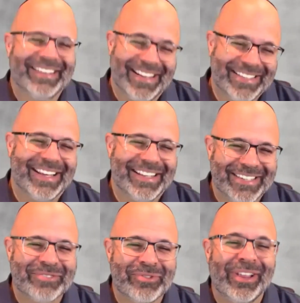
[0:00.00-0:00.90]
That's that's
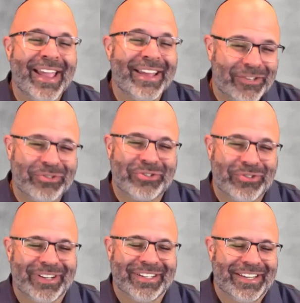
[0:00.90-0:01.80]
Israel and a Jewish
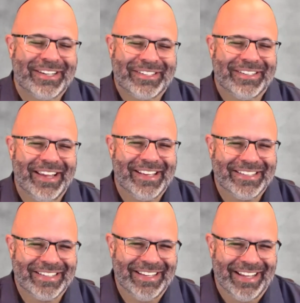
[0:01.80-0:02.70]
organization. Yes.
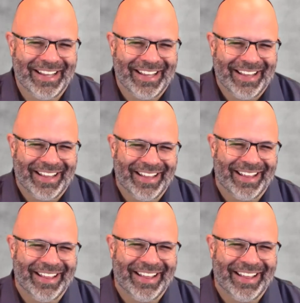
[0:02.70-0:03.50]
yeah, yeah, exactly.